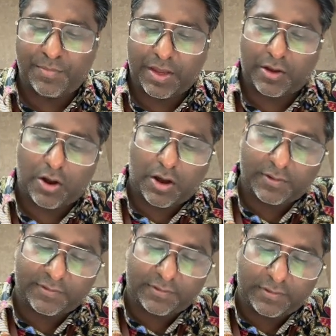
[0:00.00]

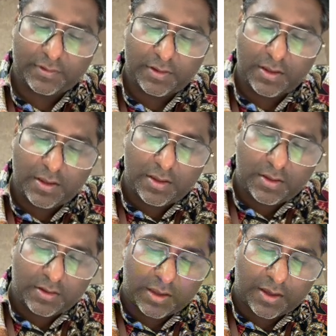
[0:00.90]
because
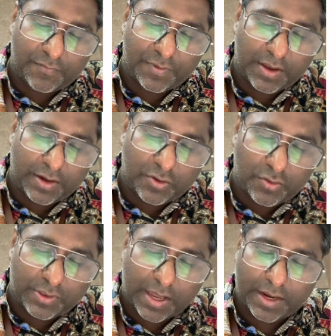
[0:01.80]
okay, we
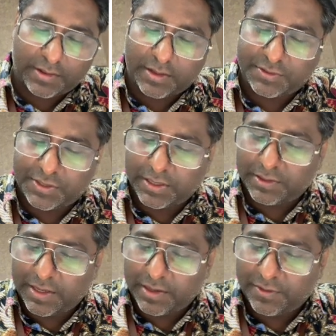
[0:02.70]
know that the
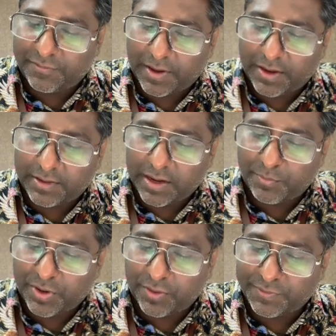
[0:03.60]
shielding effect,
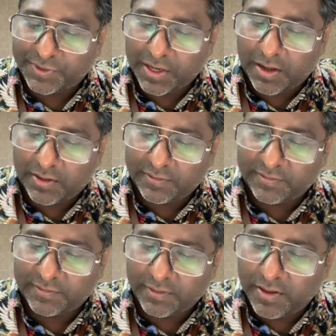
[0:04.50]
number of
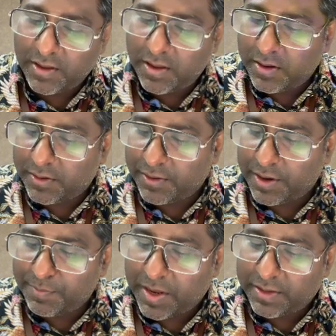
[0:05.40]
shells
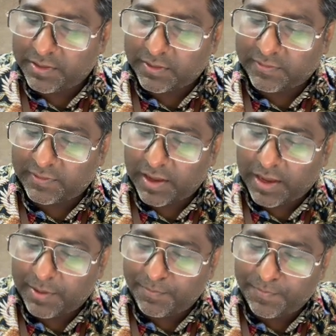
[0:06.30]
remain the
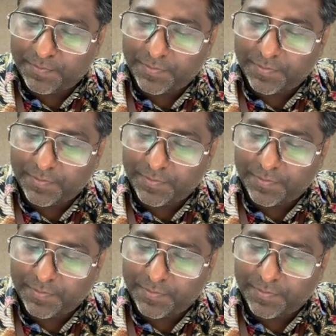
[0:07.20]
same,